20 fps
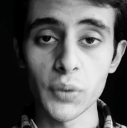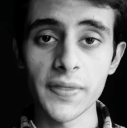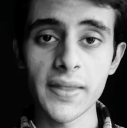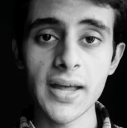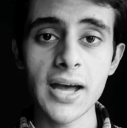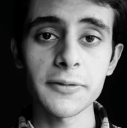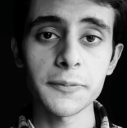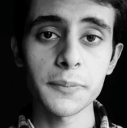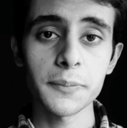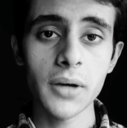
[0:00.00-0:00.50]

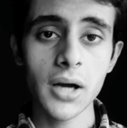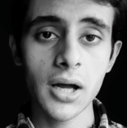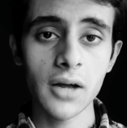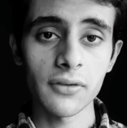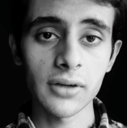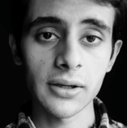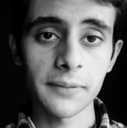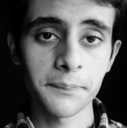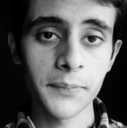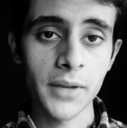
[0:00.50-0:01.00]
but with that
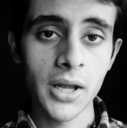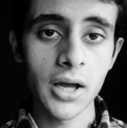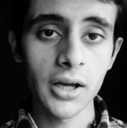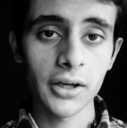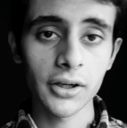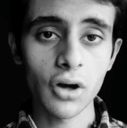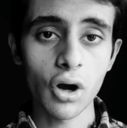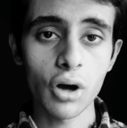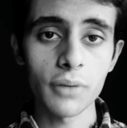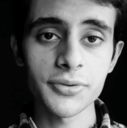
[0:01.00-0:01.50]
power
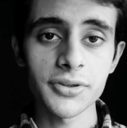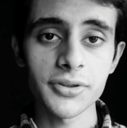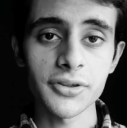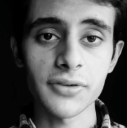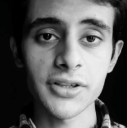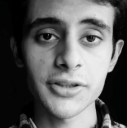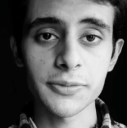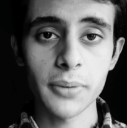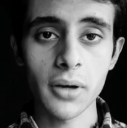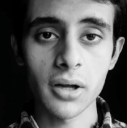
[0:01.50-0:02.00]

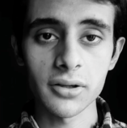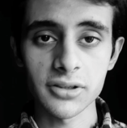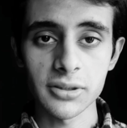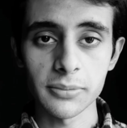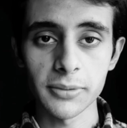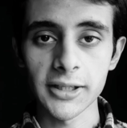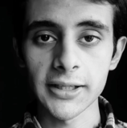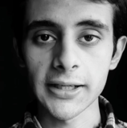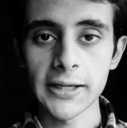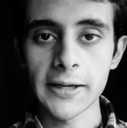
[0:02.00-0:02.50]
comes a
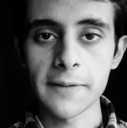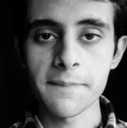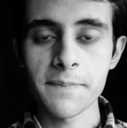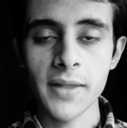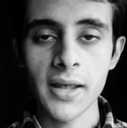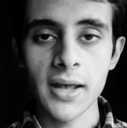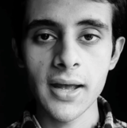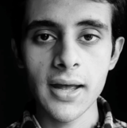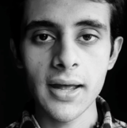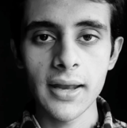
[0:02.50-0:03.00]

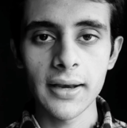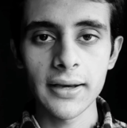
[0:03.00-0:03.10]
responsibility.